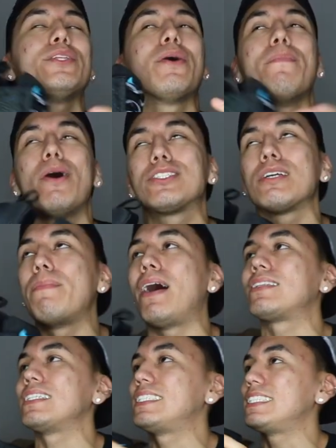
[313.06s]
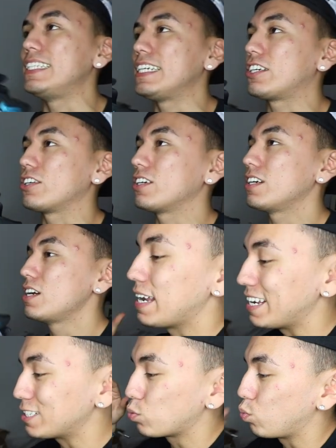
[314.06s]
me the most about this sneaker
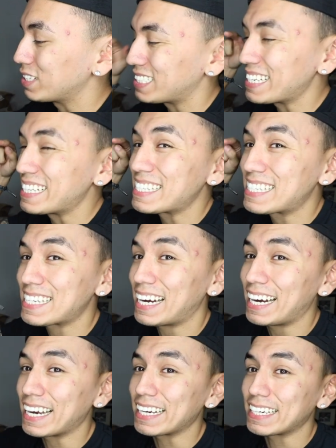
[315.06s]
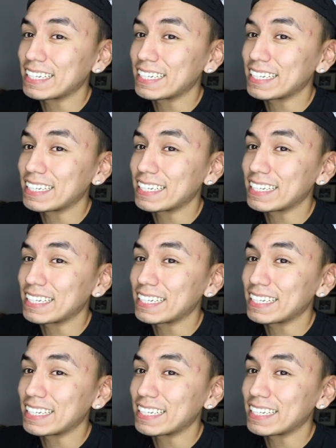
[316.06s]
is what's inside.